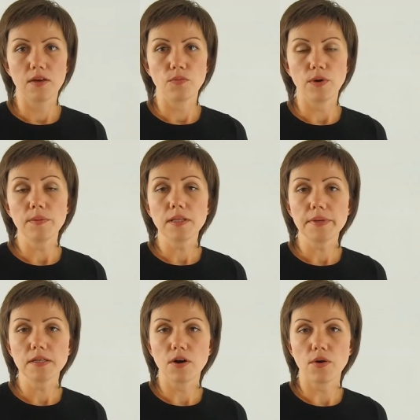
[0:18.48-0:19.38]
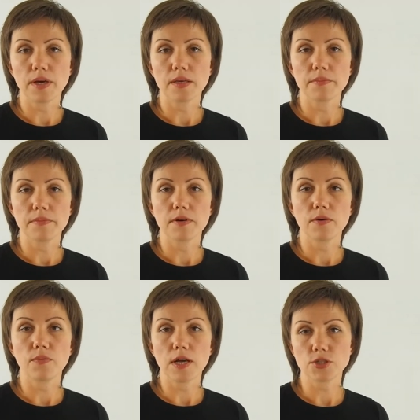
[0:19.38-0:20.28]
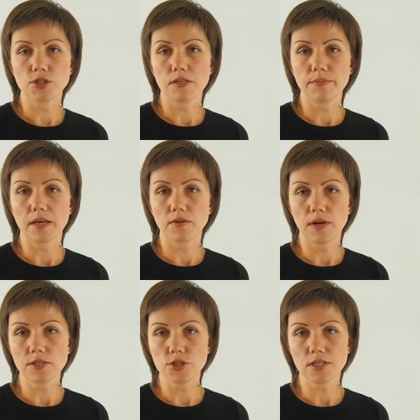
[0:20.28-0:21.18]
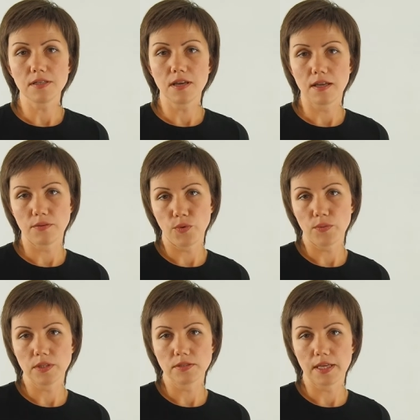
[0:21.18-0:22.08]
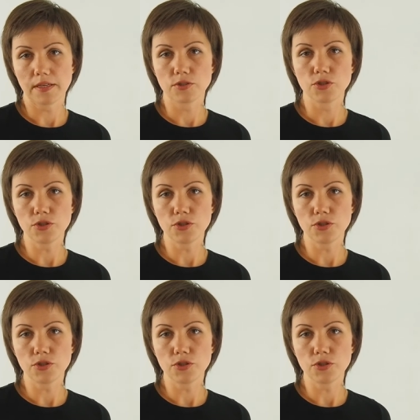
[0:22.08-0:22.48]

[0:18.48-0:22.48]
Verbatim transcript: We will be going question by question and we will take